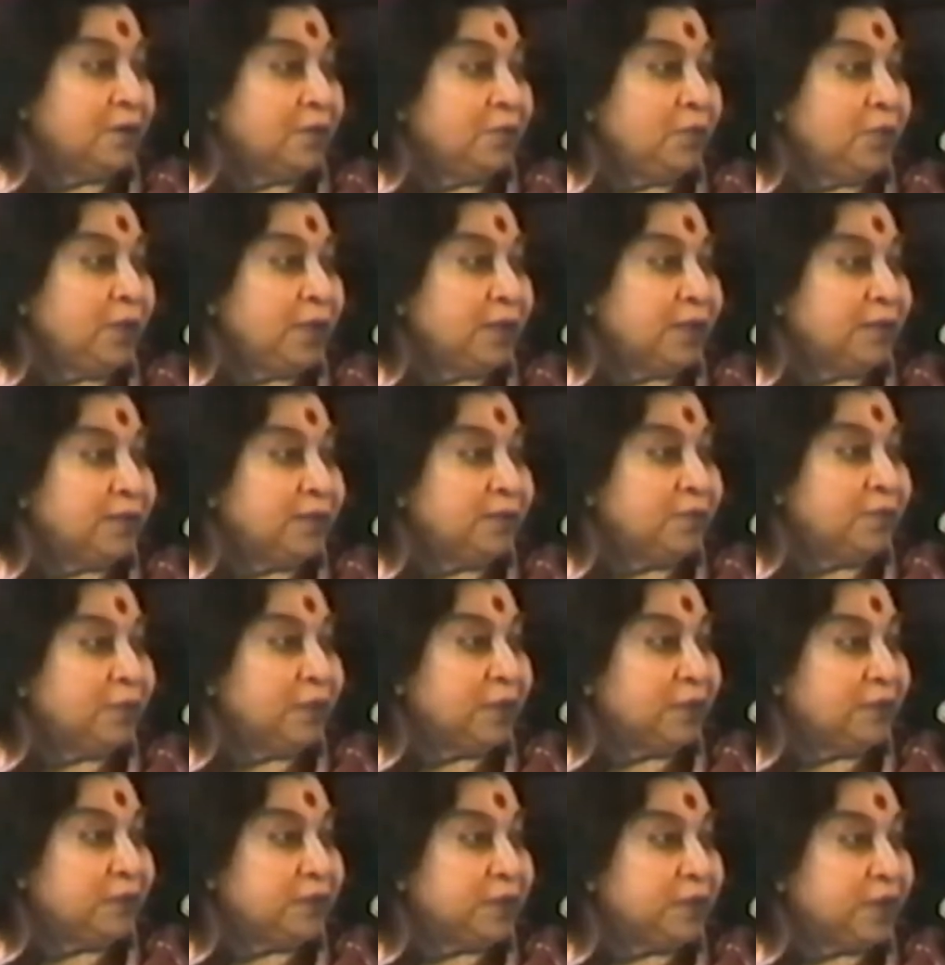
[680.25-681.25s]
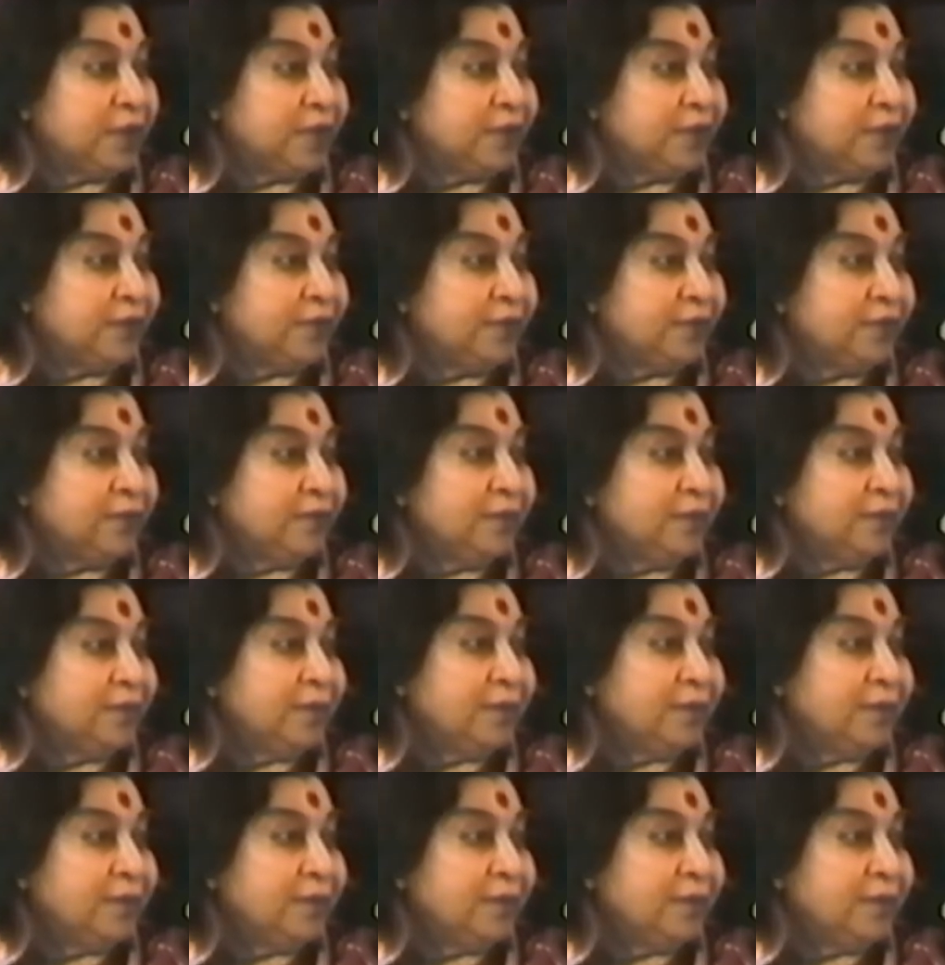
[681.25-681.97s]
we have started.